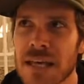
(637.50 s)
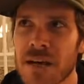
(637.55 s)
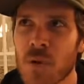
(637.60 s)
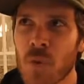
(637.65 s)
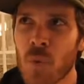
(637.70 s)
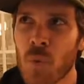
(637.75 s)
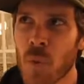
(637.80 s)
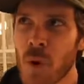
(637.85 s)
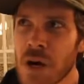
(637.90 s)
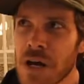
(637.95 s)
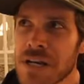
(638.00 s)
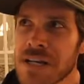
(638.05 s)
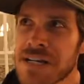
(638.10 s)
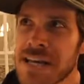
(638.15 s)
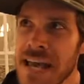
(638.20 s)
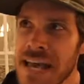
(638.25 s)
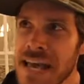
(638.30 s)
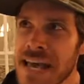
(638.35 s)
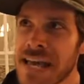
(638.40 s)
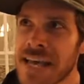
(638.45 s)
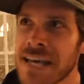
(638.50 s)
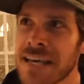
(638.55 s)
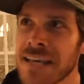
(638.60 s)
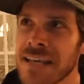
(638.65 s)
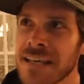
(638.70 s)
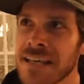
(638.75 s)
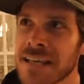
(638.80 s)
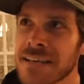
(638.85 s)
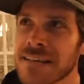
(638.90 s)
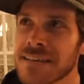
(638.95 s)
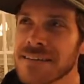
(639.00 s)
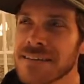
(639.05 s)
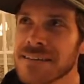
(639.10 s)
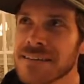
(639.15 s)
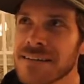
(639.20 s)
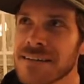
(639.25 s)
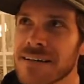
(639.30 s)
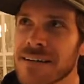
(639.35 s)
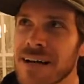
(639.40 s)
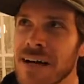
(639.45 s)
one day
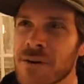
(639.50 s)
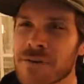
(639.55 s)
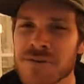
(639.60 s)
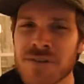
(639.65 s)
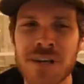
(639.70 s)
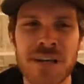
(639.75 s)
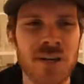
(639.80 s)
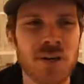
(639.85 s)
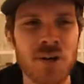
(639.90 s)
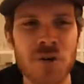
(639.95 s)
I was like,